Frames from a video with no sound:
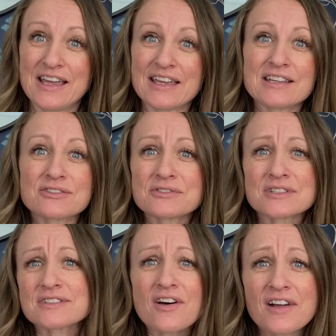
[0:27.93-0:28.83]
He told
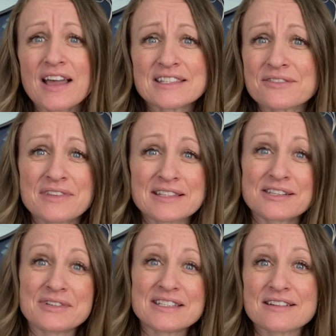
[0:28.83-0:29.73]
us all kinds of things that
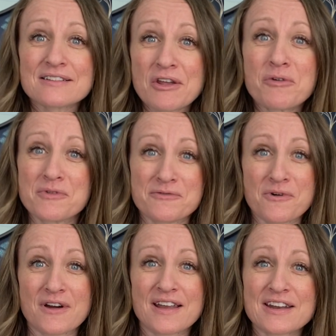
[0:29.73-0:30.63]
we didn't know
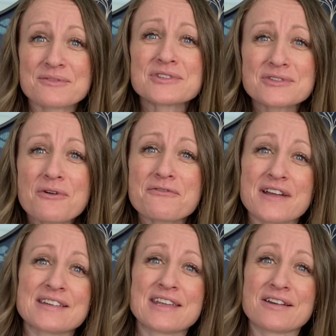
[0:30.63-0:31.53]
before, and it was so
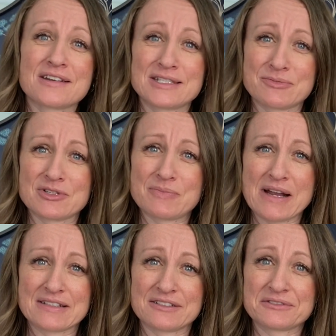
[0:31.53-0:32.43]
fun to hear his his
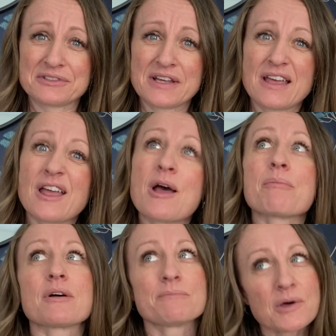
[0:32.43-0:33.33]
perspective.
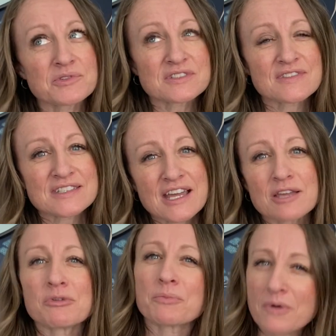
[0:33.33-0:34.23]
But most of the
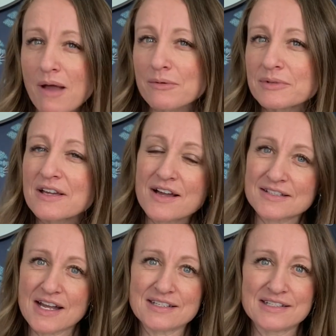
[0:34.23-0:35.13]
time, you're probably
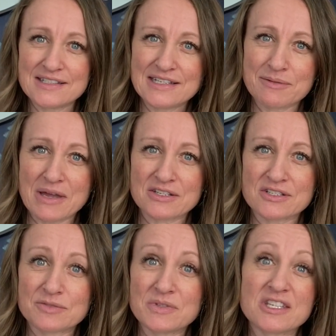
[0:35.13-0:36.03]
contacting DNA
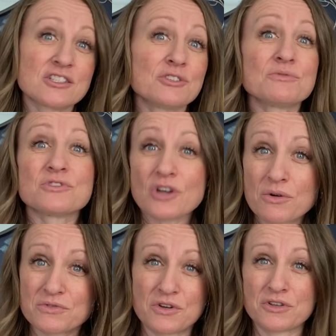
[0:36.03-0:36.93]
matches because you
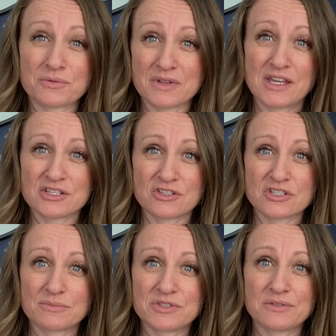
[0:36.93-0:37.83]
don't know your
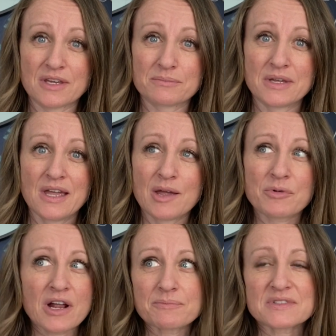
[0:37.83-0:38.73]
relationship to them.
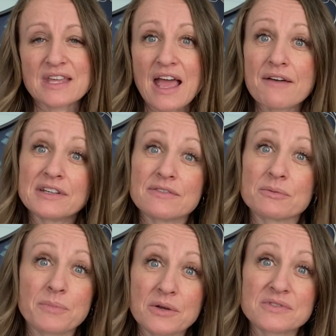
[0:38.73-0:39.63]
Perhaps they haven't even
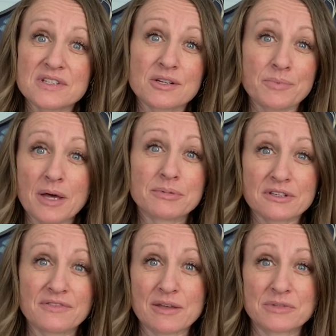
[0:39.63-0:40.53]
posted a public
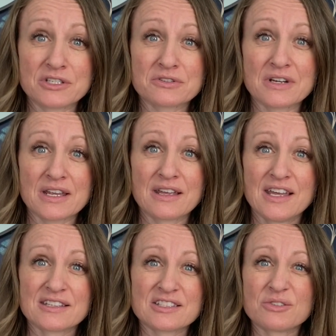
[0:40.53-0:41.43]
family tree,
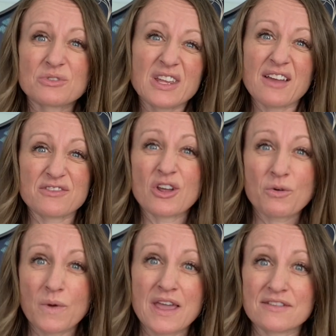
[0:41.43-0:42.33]
so you really have no
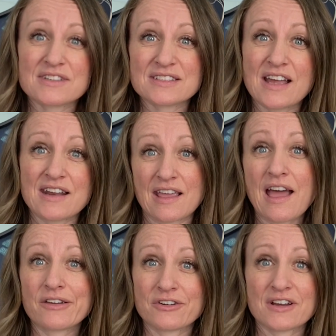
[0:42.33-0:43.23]
way of deciding how
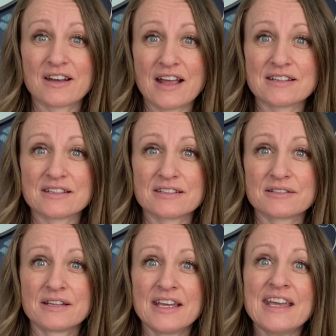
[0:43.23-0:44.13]
you're connected.
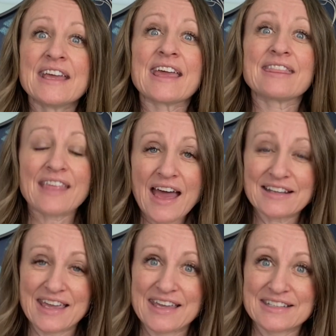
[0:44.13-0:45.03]
In that
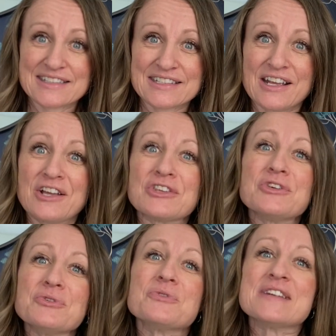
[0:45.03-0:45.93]
case,
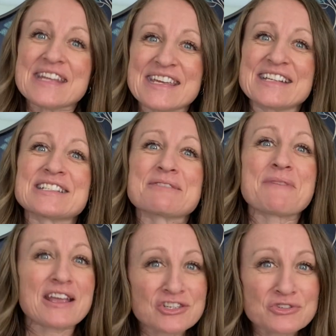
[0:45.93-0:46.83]
you need to
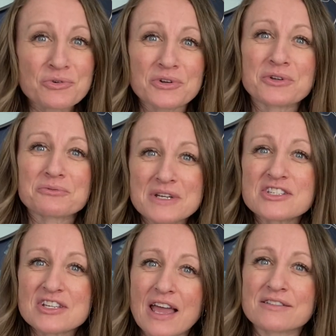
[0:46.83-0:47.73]
make sure you're
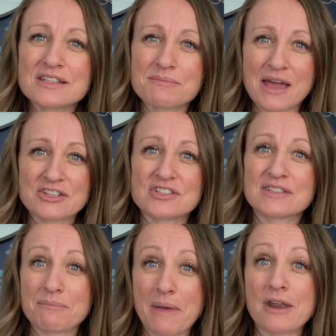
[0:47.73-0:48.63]
reaching out to the matches
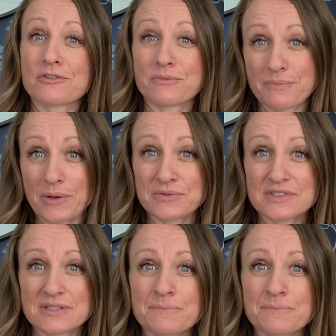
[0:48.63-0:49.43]
that matter the most.